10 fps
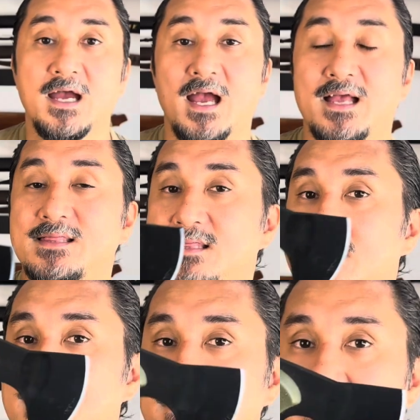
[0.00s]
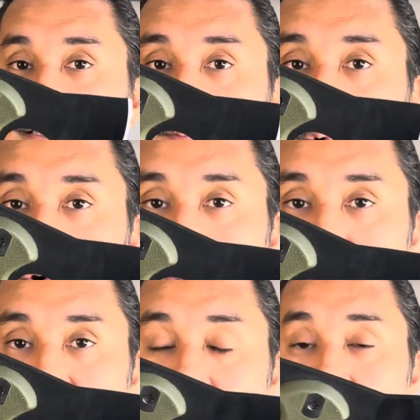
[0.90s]
and this is more
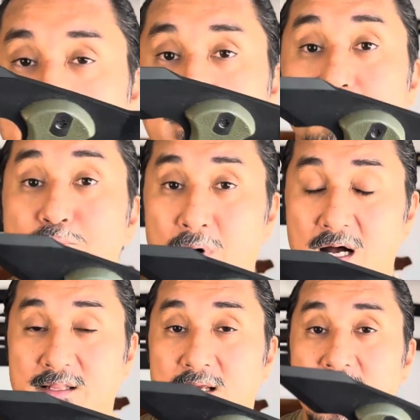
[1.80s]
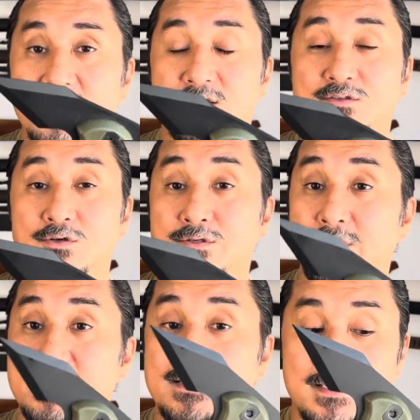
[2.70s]
utility. But there's also
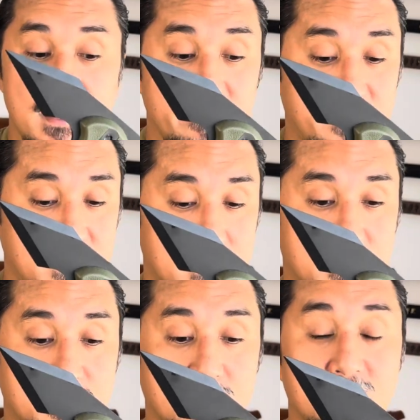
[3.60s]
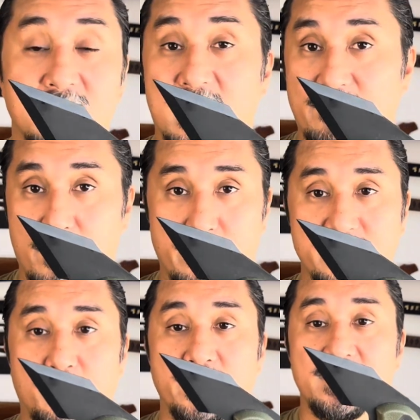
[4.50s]
a safety issue that I've always
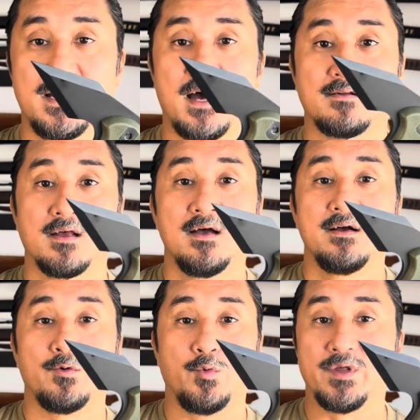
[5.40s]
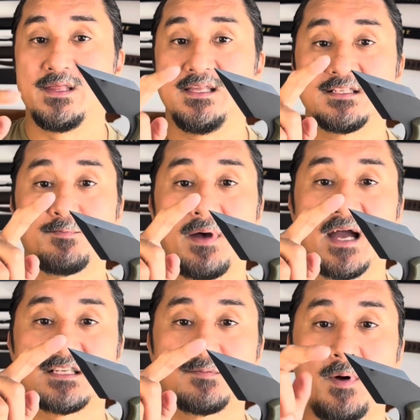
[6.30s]
pointed out with this
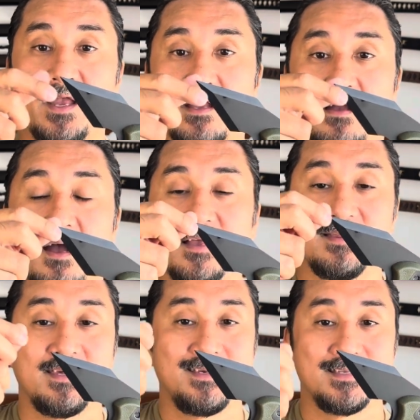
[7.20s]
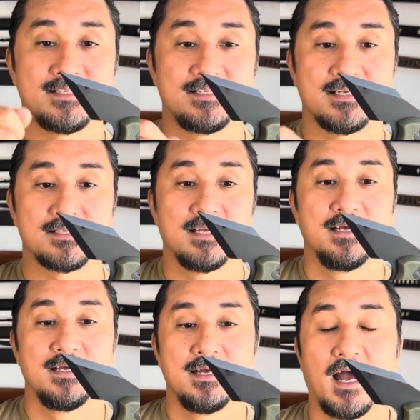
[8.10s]
back spike. I think it's
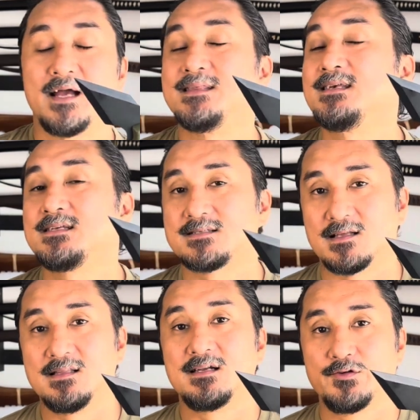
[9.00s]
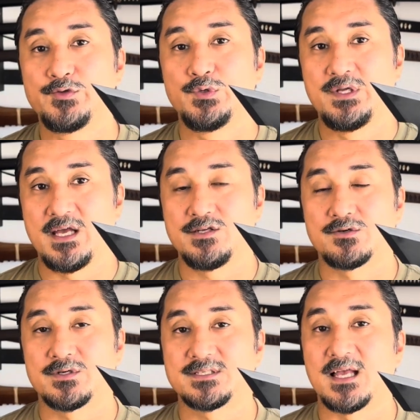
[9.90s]
a little too
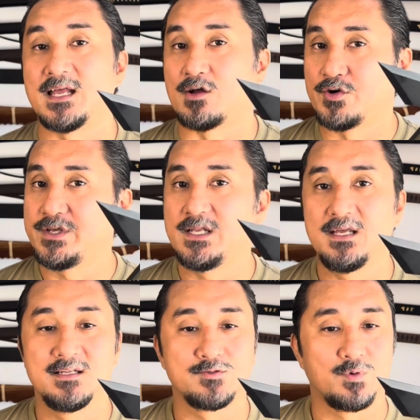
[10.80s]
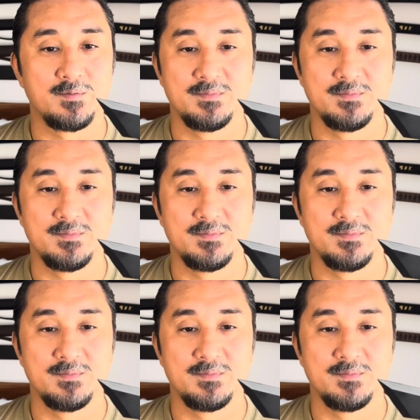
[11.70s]
dangerous, and all you need is one